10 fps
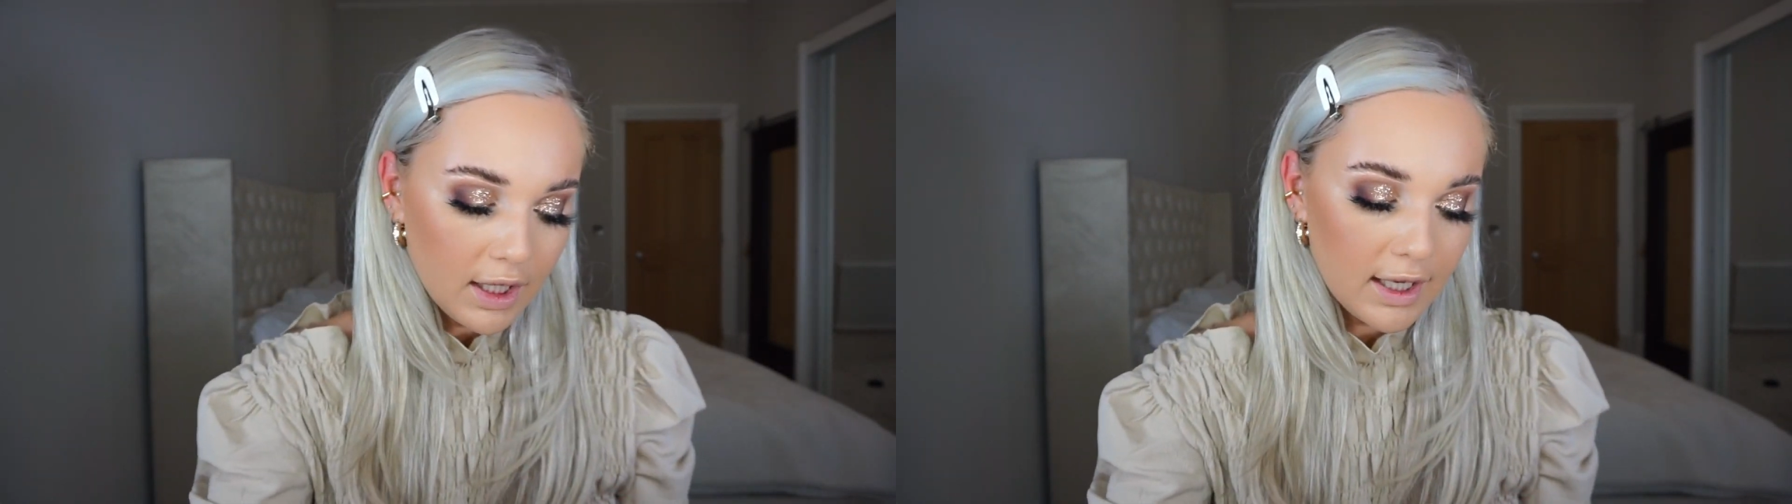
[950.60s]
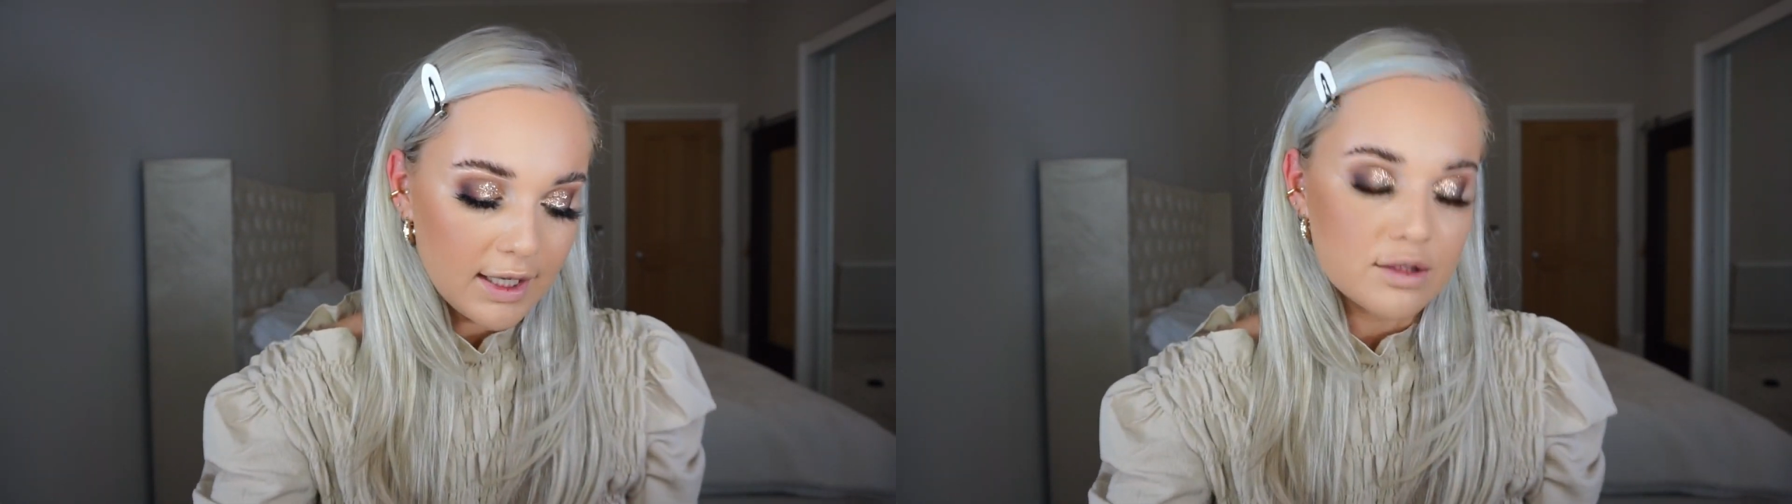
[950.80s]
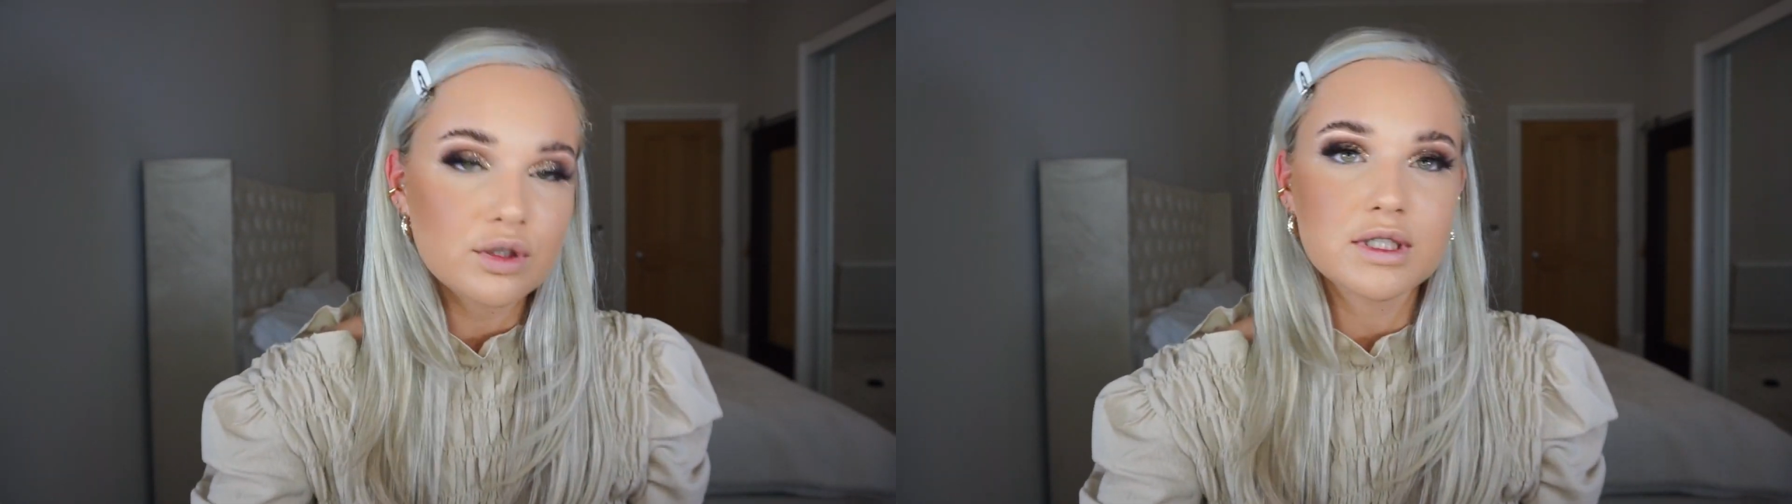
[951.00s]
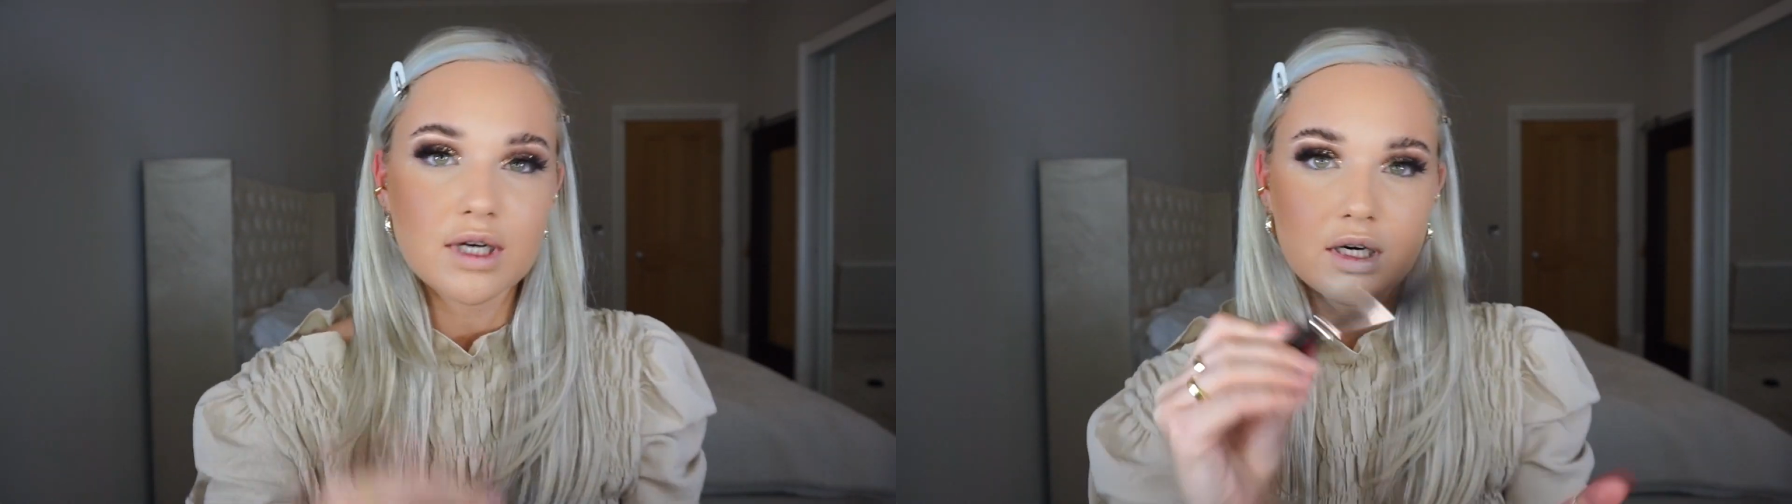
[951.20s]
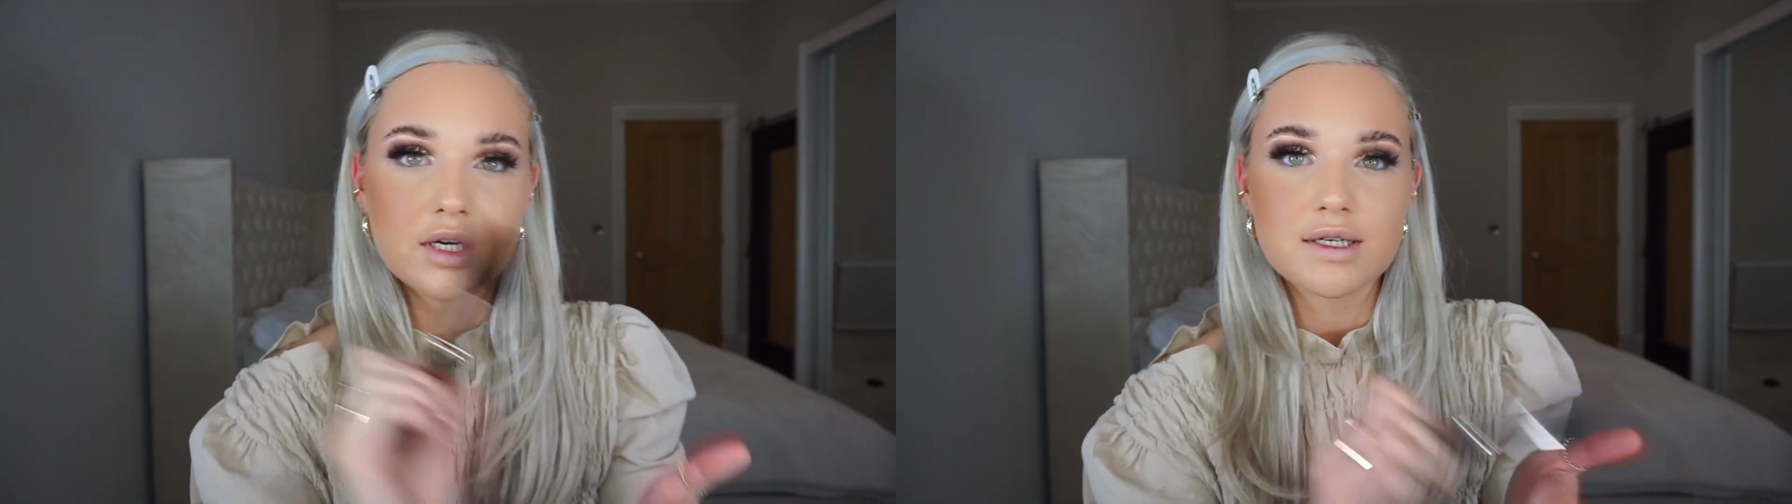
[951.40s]
It is on the
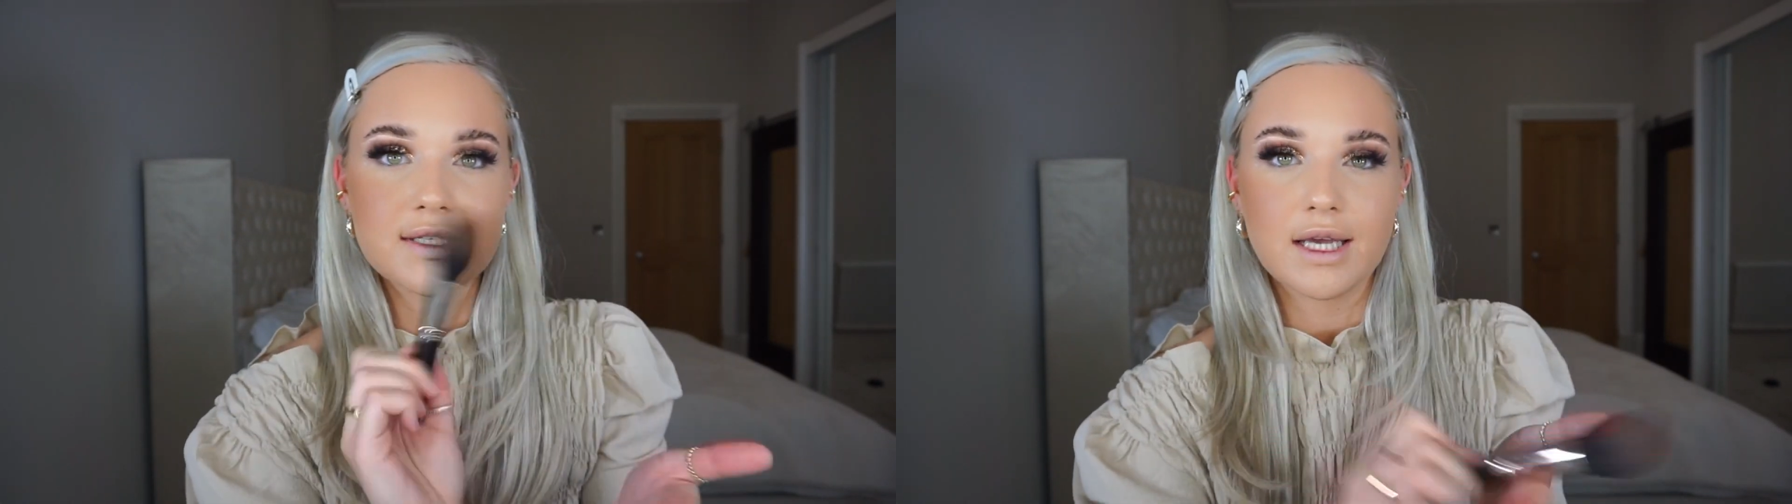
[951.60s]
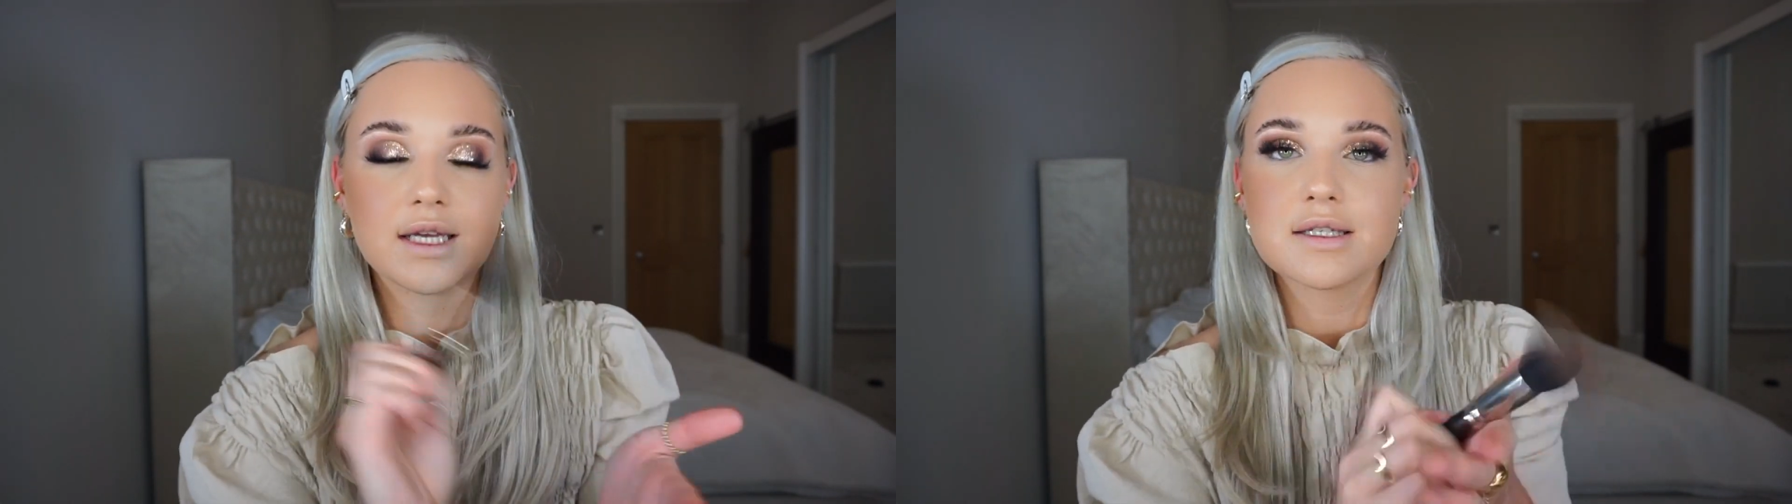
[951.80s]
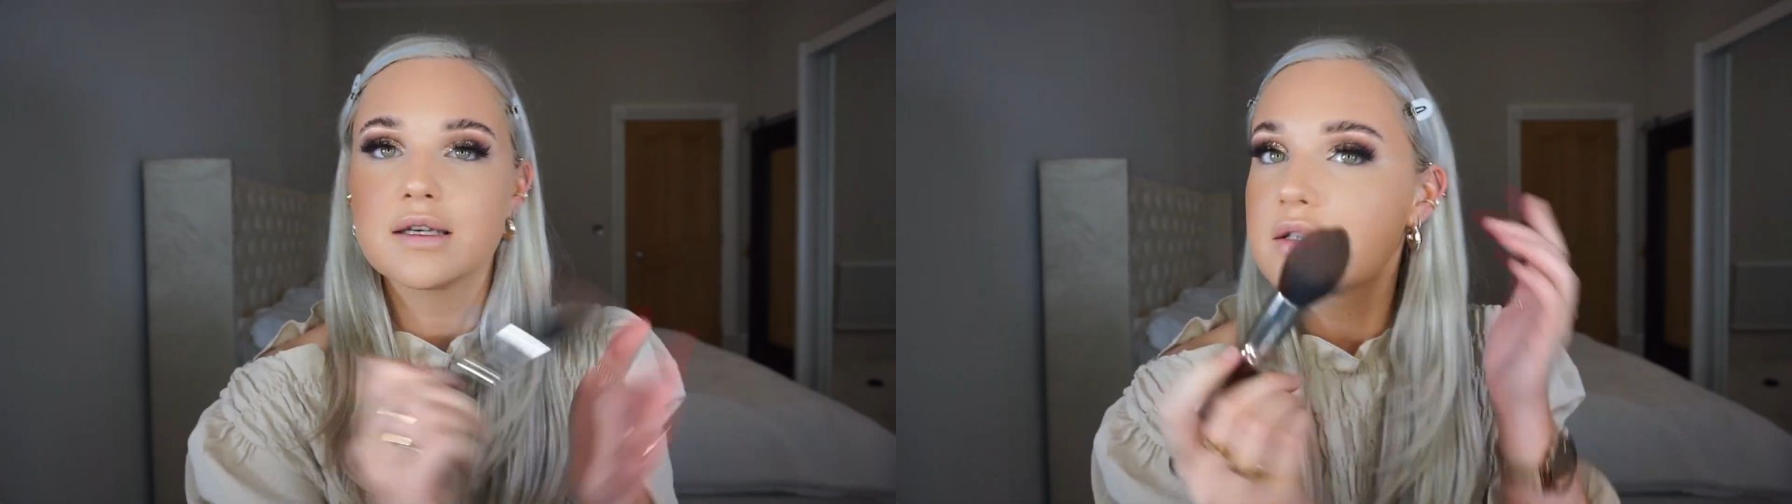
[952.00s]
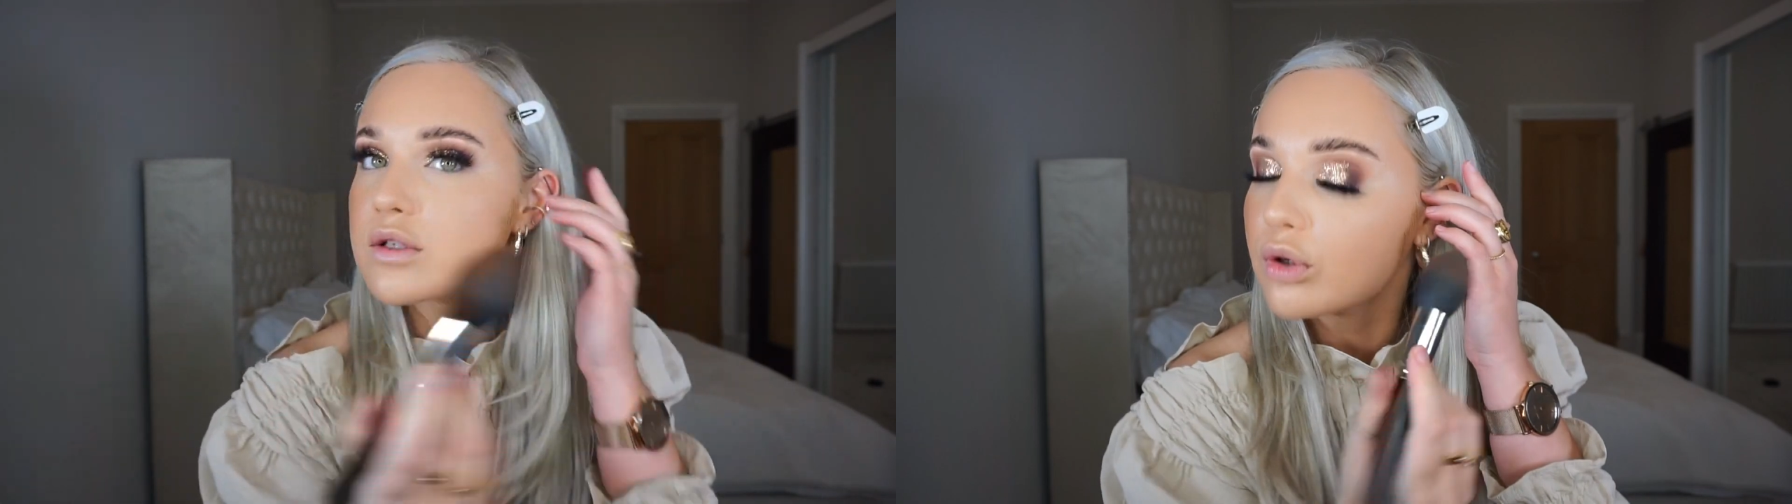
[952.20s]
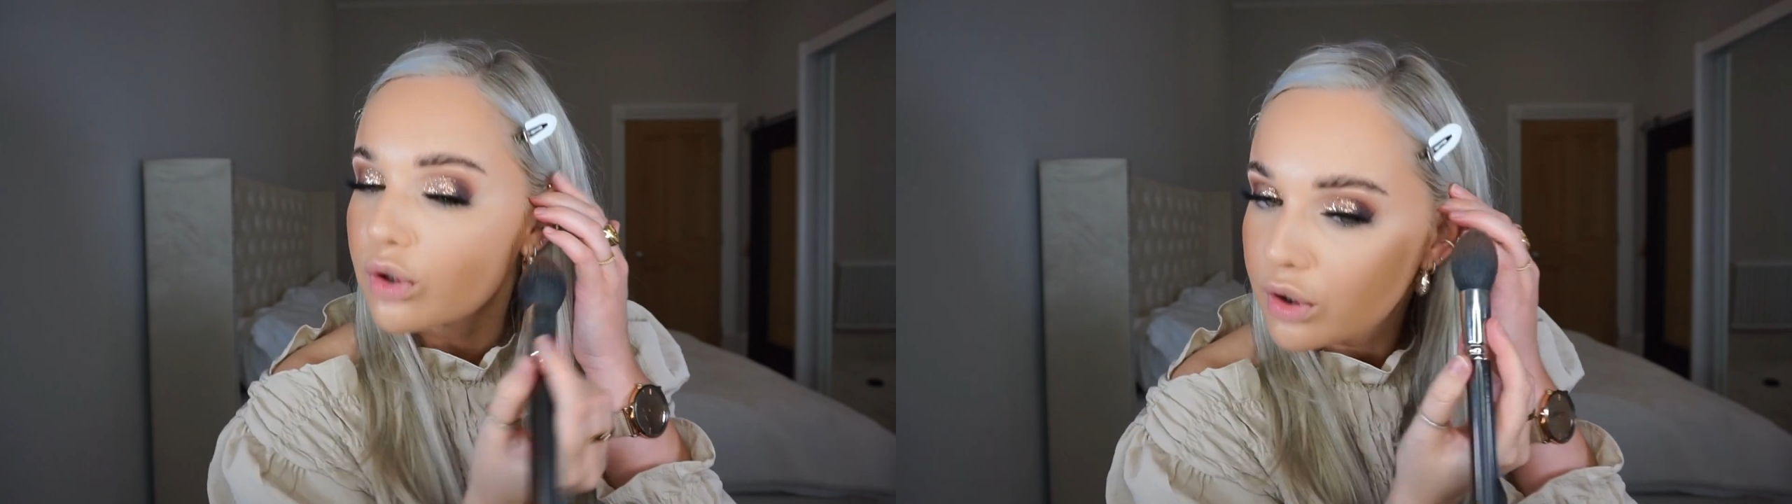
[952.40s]
darker side,
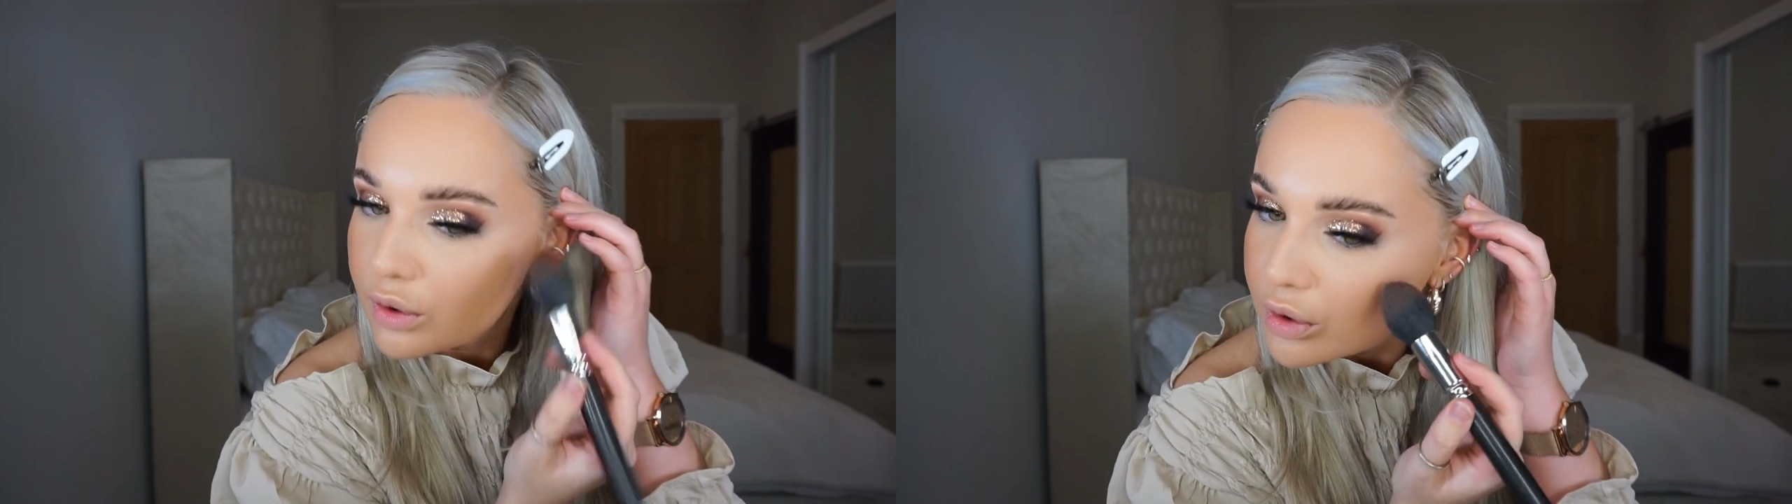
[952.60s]
so